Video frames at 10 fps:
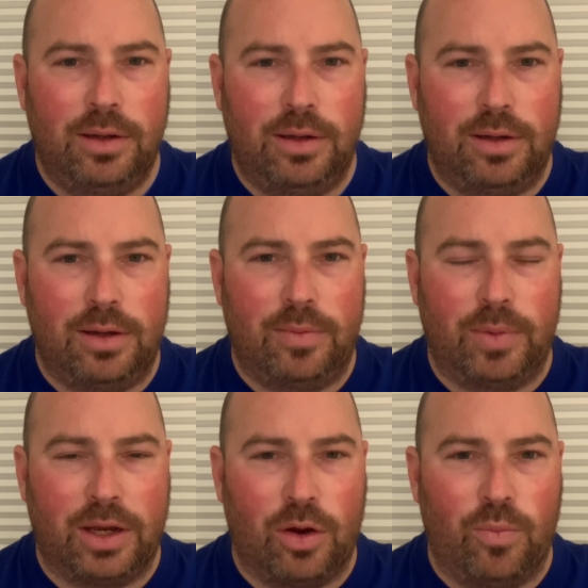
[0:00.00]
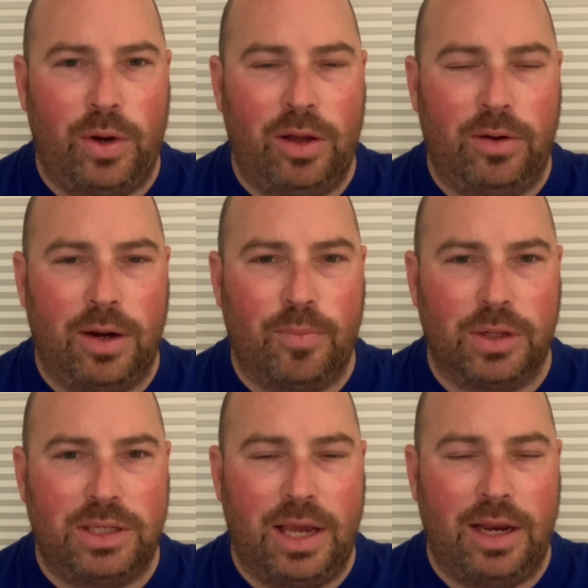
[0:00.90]
like a real number
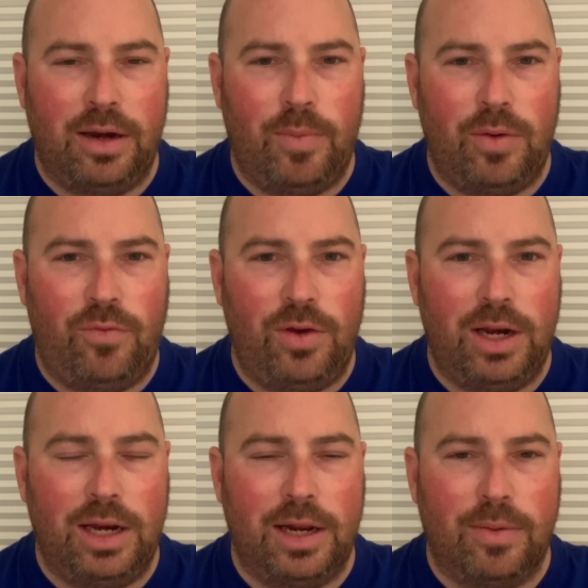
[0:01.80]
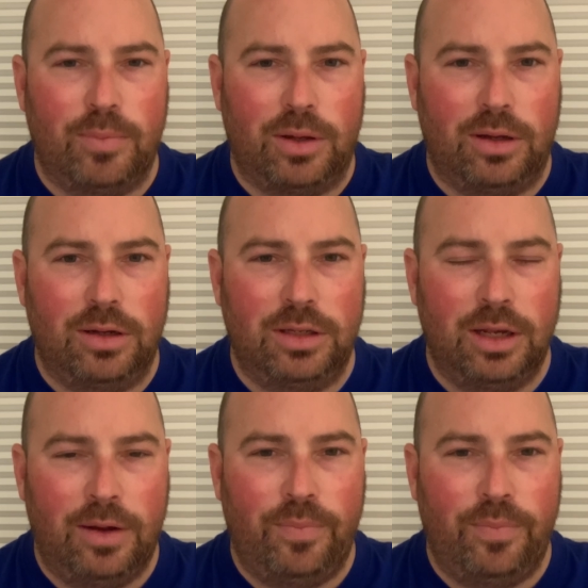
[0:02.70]
10 to be feeding him balls,